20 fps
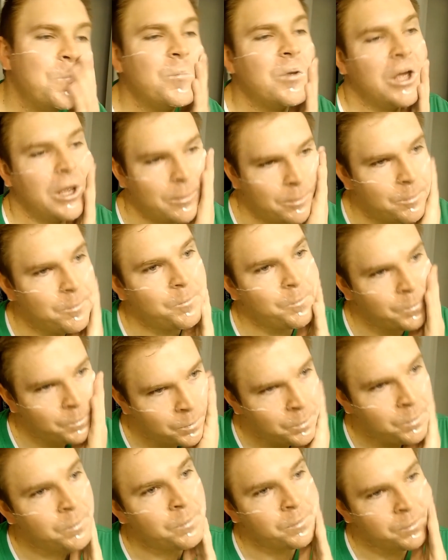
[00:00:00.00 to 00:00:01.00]
Okay,
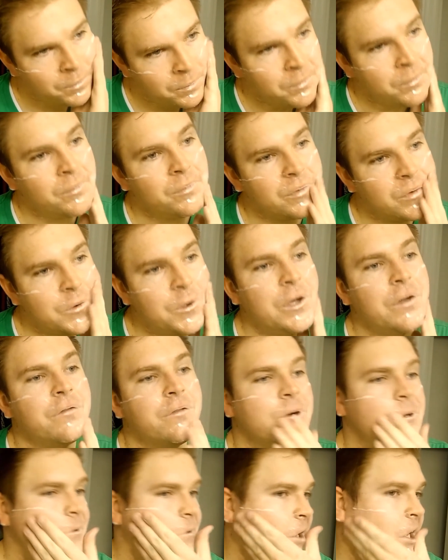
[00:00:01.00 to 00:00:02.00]
it's good
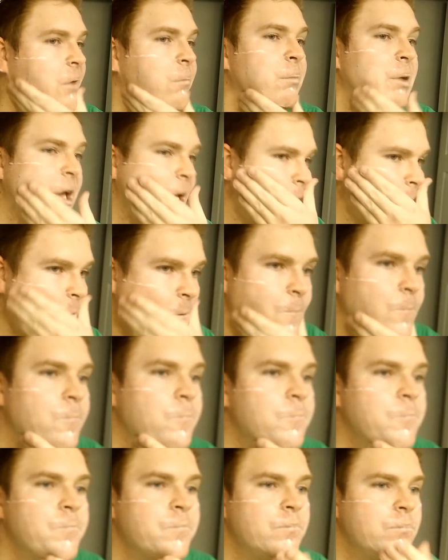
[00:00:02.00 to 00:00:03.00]
for a second pass.
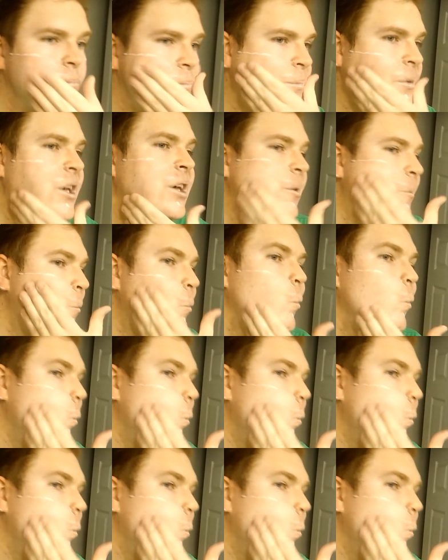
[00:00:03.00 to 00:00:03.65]
Man.